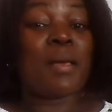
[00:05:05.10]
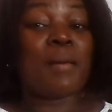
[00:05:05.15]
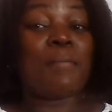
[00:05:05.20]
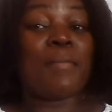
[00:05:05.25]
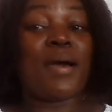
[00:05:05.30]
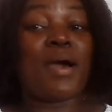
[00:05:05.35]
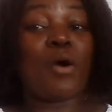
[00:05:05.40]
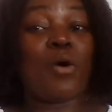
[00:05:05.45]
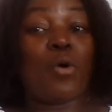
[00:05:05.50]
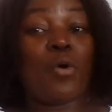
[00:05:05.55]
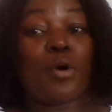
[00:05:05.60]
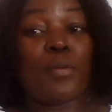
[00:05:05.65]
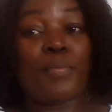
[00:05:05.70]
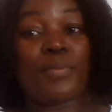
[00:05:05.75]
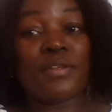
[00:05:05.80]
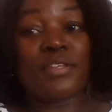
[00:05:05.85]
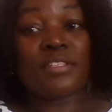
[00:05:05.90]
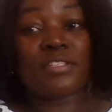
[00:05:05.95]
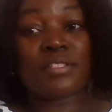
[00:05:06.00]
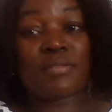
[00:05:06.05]
But I hope
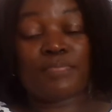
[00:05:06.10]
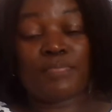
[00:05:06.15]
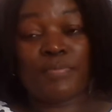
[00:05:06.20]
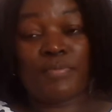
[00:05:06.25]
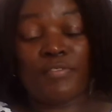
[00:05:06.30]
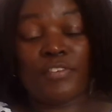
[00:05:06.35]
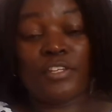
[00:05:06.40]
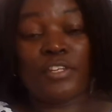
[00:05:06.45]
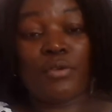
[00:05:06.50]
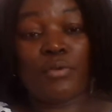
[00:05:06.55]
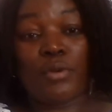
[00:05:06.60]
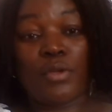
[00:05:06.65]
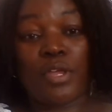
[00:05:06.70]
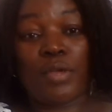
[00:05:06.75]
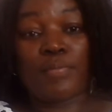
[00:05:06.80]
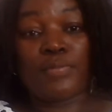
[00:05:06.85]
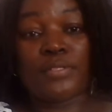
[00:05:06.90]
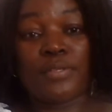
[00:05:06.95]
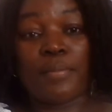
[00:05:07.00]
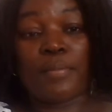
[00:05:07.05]
this video will
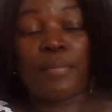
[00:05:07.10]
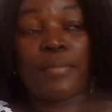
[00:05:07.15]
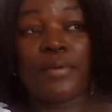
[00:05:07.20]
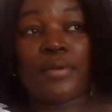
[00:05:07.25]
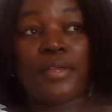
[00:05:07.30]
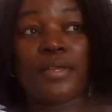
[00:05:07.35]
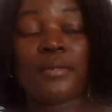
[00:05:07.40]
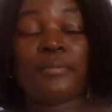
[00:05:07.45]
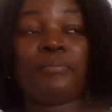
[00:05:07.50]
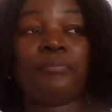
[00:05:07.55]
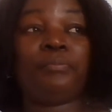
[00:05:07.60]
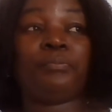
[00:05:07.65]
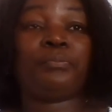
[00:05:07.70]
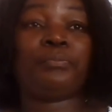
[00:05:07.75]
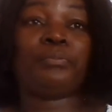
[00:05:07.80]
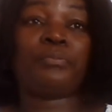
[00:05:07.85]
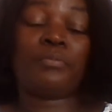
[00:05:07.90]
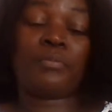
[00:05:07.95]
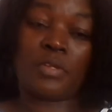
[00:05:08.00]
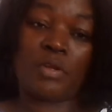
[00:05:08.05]
help somebody
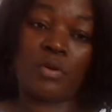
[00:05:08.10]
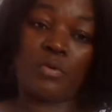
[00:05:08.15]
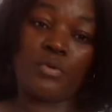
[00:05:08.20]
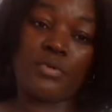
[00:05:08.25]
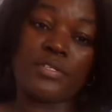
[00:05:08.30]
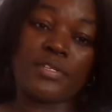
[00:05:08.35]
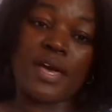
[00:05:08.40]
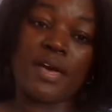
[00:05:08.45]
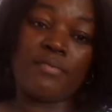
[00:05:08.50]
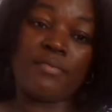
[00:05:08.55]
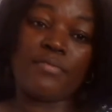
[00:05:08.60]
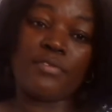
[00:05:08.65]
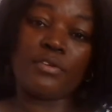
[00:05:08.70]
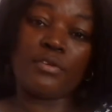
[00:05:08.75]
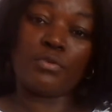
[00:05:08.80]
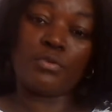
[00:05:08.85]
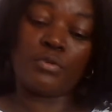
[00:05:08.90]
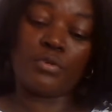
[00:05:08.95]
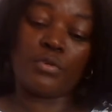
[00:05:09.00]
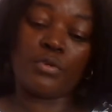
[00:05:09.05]
who is
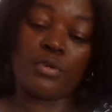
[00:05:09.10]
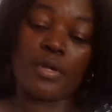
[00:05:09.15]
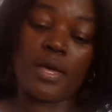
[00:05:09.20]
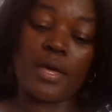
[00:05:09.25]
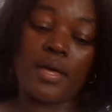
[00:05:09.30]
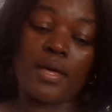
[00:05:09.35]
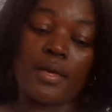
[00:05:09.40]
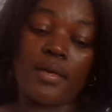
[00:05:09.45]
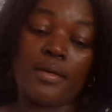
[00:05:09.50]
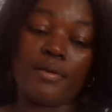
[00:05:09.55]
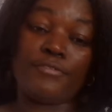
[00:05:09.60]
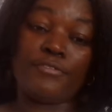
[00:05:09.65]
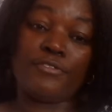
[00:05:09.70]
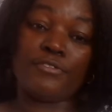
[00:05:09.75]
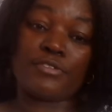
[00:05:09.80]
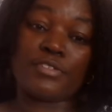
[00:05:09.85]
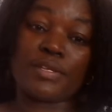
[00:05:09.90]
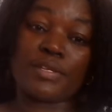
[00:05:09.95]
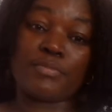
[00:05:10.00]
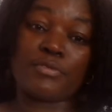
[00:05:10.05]
having a
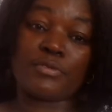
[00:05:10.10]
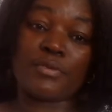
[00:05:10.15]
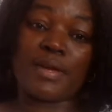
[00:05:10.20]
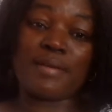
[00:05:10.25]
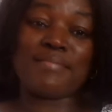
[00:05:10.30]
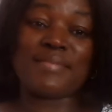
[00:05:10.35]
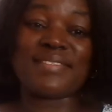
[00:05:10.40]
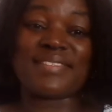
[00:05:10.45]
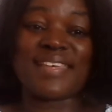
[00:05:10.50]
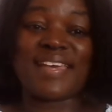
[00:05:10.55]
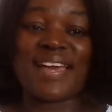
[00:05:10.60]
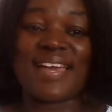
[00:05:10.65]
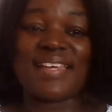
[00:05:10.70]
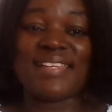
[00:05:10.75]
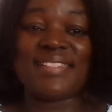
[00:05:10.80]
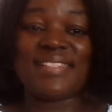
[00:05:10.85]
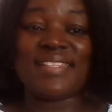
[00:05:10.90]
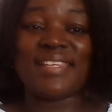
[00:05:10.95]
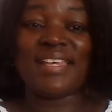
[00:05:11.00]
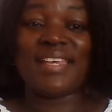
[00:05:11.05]
few subscribers,
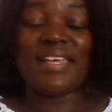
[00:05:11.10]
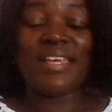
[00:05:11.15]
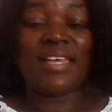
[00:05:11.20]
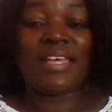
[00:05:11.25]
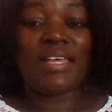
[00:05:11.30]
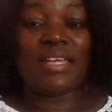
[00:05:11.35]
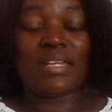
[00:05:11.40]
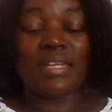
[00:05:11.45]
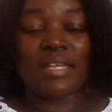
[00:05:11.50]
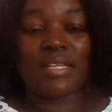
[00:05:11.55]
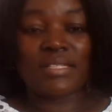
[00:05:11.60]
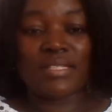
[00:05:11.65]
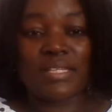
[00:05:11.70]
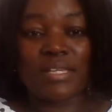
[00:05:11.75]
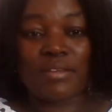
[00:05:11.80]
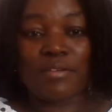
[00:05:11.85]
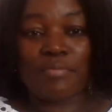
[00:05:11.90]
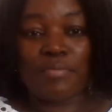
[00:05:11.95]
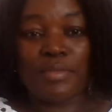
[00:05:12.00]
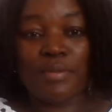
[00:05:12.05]
guys, that
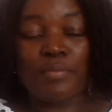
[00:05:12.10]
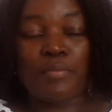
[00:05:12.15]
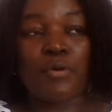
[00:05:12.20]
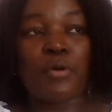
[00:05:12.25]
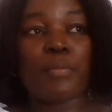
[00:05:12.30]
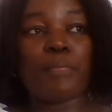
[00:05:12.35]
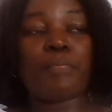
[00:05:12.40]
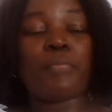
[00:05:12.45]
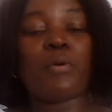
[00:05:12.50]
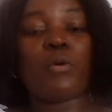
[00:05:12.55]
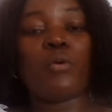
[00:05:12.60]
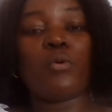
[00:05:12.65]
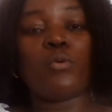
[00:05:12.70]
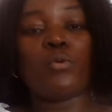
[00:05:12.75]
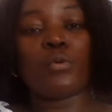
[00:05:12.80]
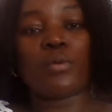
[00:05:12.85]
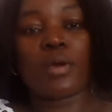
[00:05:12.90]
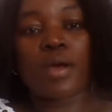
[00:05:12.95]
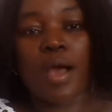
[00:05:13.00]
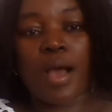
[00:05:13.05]
there will be more people
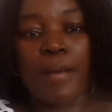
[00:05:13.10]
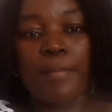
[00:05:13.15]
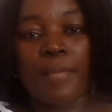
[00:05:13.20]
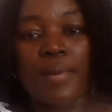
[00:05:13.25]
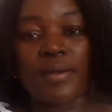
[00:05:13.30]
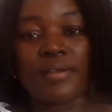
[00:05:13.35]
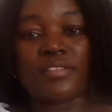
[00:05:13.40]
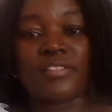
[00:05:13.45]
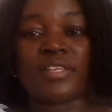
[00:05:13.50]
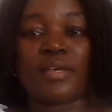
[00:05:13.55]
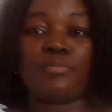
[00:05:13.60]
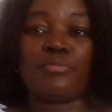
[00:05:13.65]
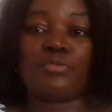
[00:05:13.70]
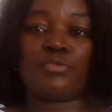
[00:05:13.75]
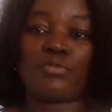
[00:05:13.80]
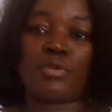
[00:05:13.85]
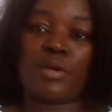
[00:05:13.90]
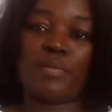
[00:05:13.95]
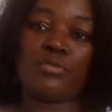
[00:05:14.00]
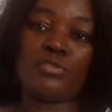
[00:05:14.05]
who come and
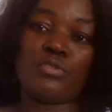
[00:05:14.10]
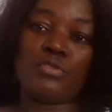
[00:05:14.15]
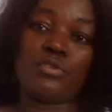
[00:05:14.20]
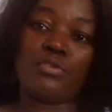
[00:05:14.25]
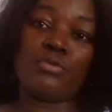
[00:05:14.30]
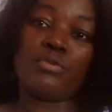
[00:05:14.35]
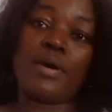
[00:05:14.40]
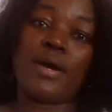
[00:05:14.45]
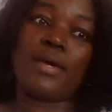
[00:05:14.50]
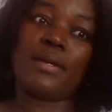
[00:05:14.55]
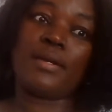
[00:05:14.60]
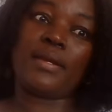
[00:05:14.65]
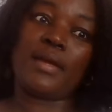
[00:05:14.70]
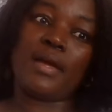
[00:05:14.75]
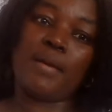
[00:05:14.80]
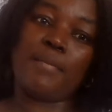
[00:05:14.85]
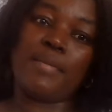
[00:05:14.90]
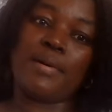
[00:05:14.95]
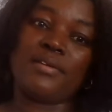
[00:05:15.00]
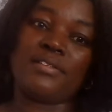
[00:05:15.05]
subscribe to you and
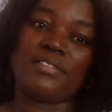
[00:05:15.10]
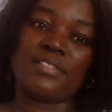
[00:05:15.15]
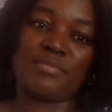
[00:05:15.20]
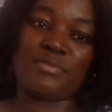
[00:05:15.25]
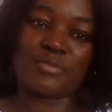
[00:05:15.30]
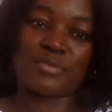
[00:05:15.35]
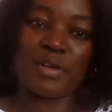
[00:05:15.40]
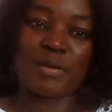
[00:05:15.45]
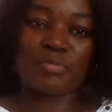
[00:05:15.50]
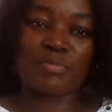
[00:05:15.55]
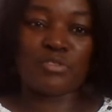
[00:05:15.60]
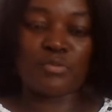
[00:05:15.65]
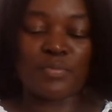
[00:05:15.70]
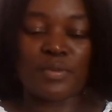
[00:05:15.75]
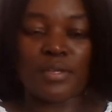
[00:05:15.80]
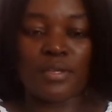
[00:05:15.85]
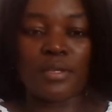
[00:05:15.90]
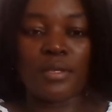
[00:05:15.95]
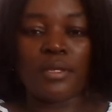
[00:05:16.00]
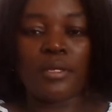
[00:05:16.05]
come and subscribe to
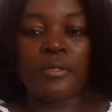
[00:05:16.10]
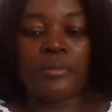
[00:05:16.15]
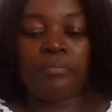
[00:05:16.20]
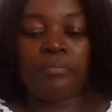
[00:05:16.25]
me.